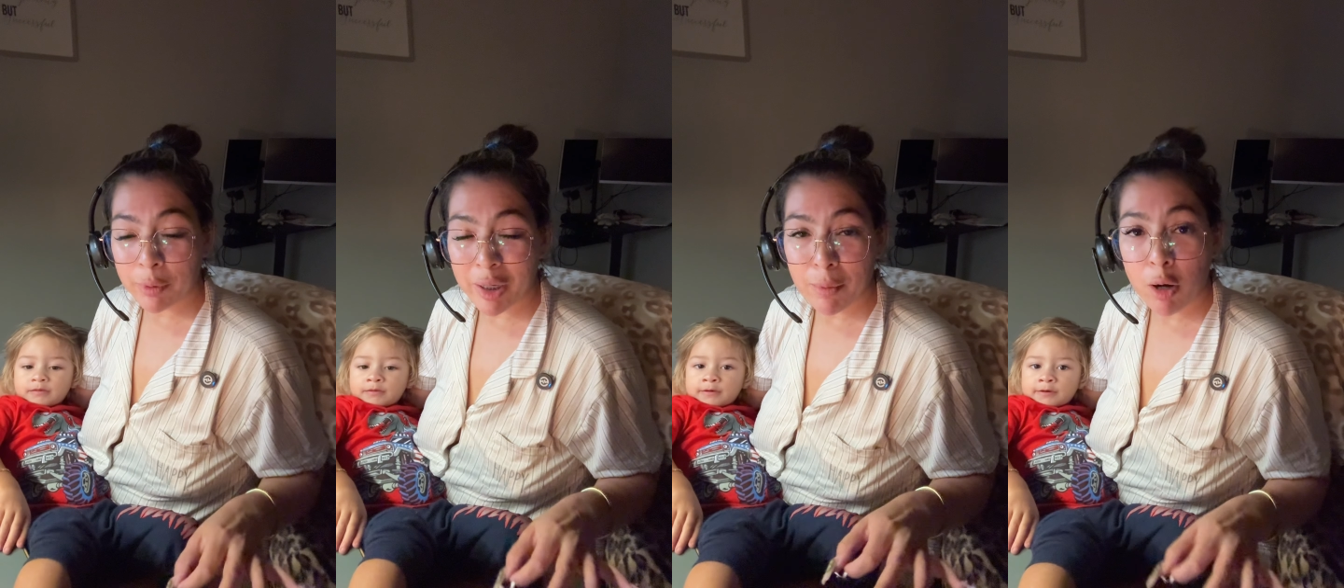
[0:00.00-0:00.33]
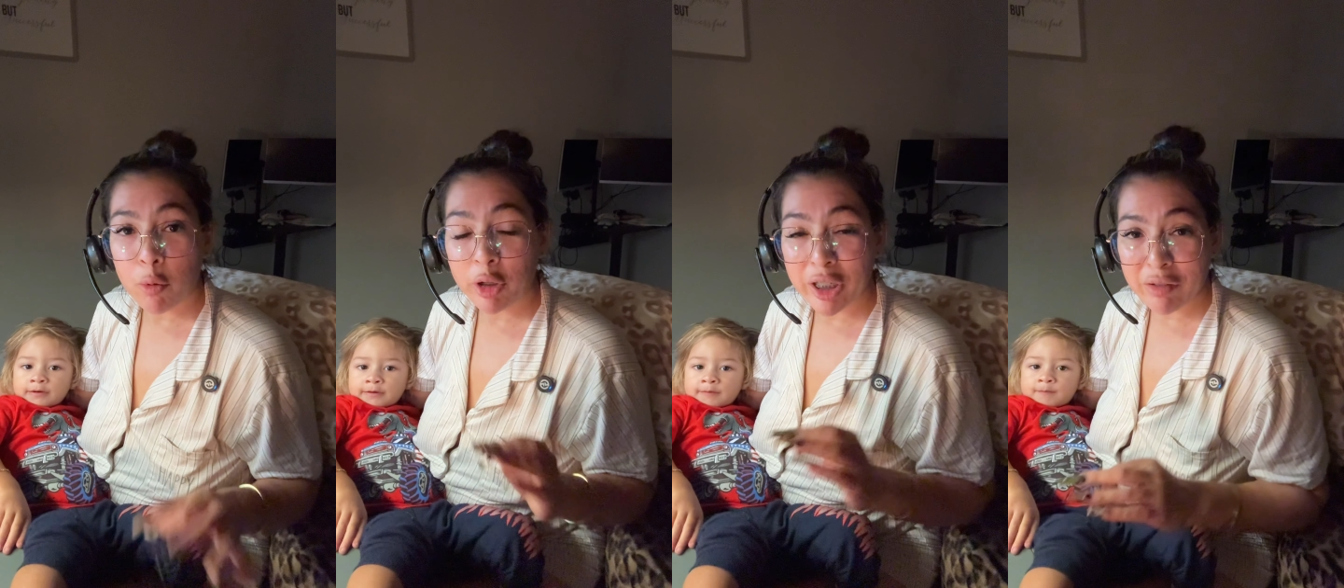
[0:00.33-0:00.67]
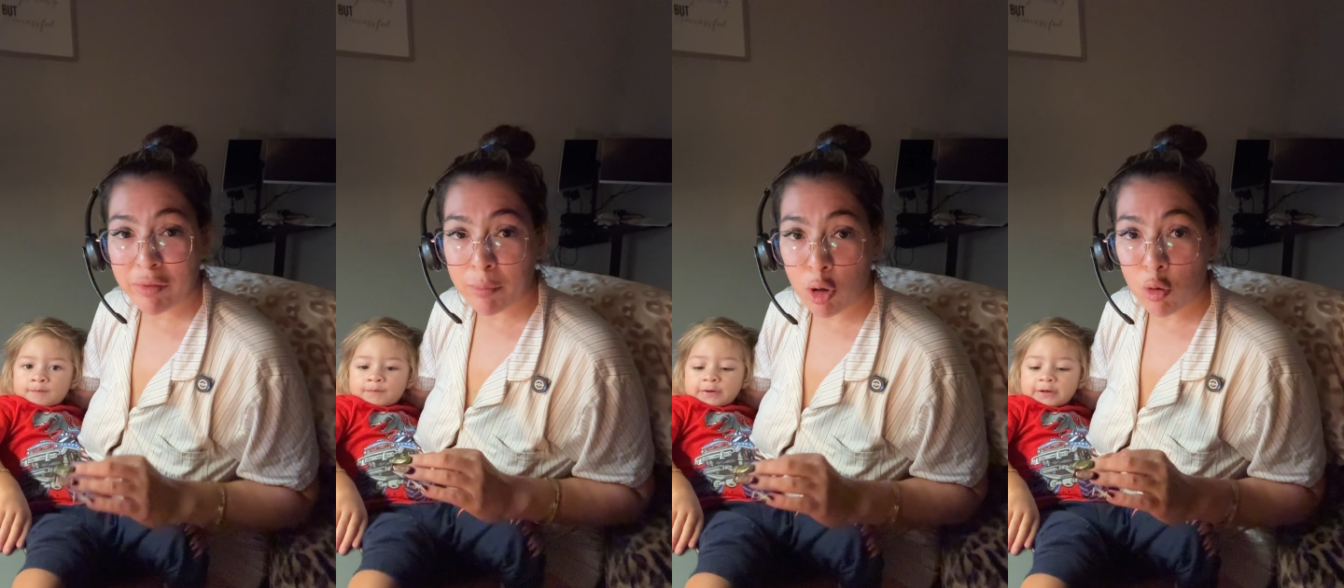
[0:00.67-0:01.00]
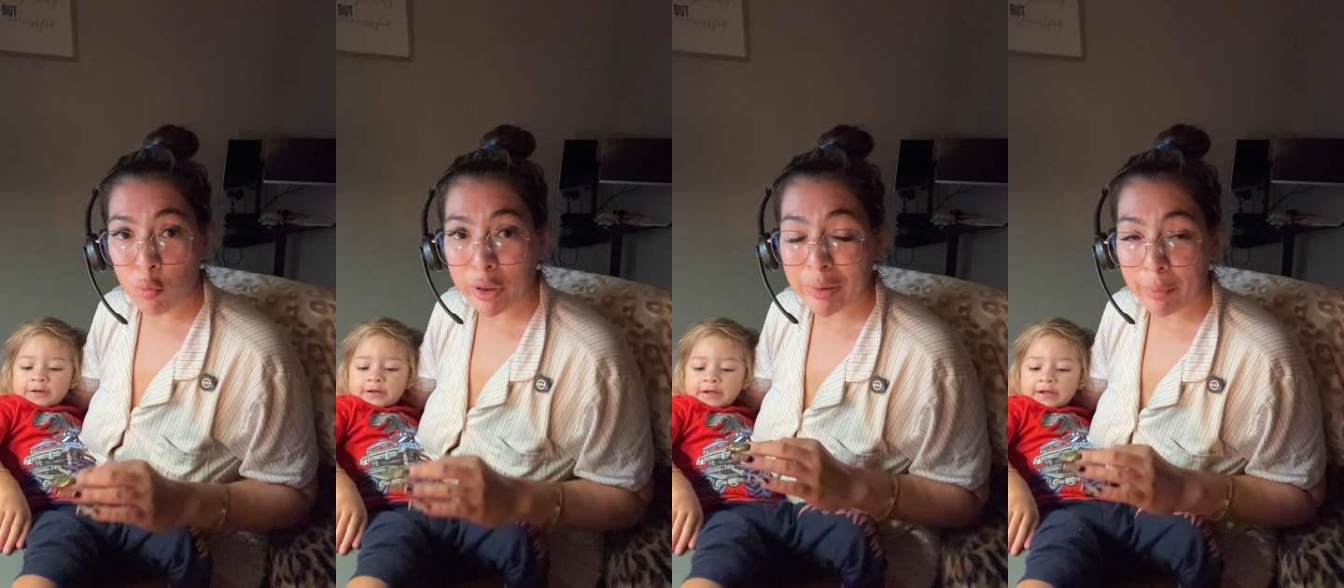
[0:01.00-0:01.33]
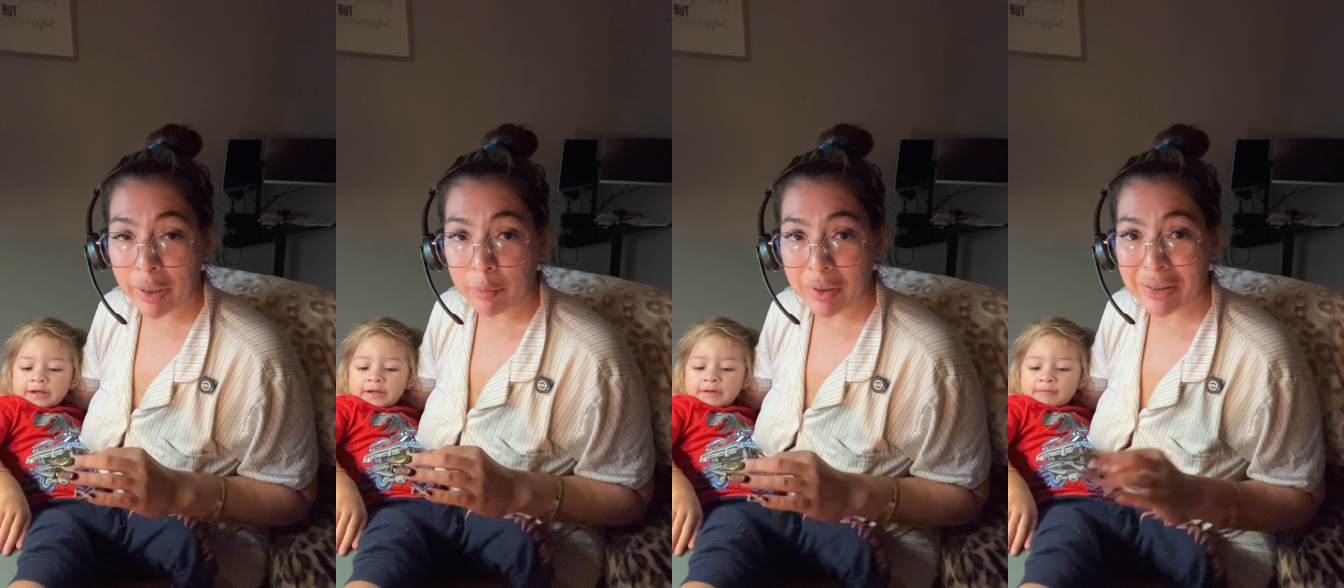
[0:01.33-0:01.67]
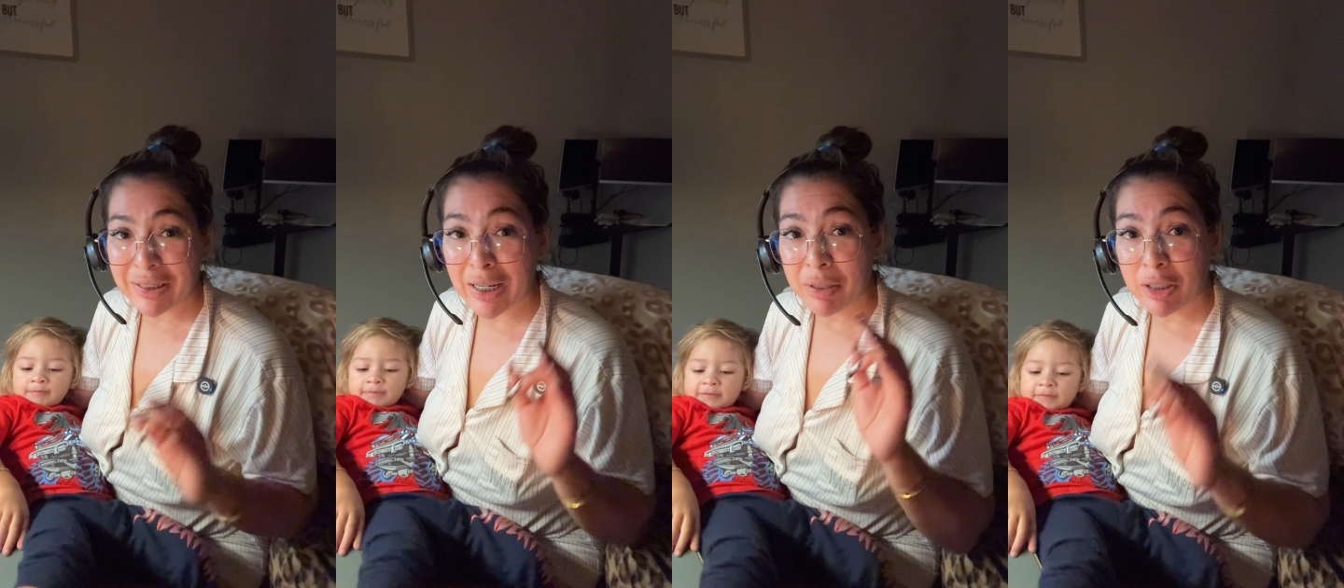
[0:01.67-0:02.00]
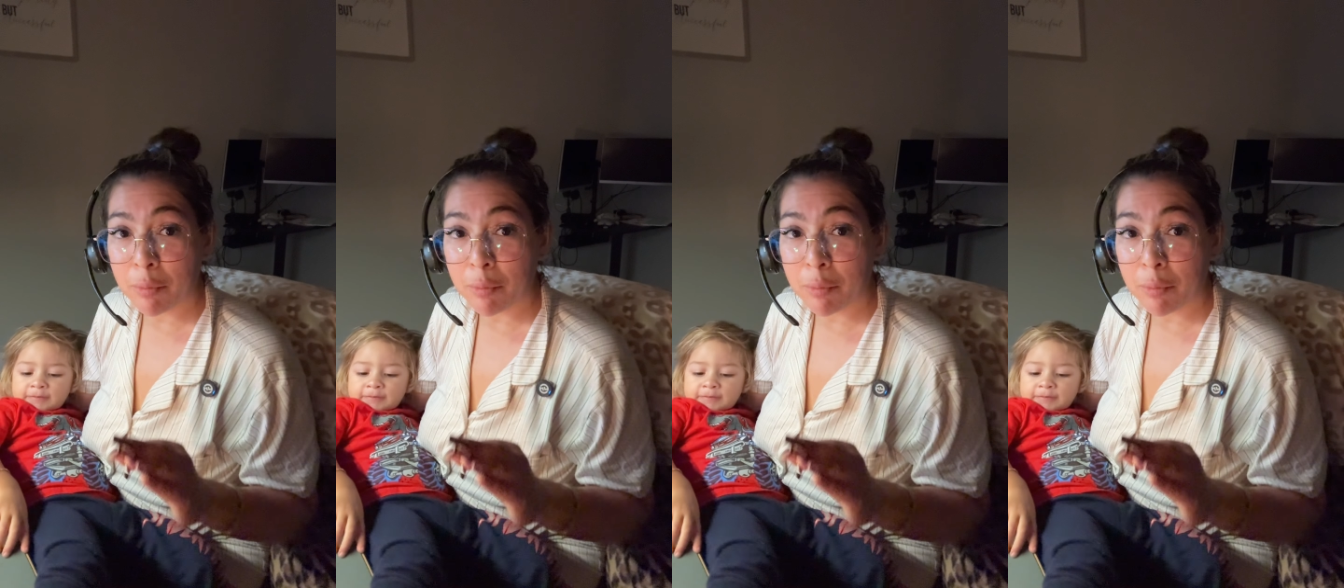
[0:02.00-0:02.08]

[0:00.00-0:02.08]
part about working from home with the baby is going to be the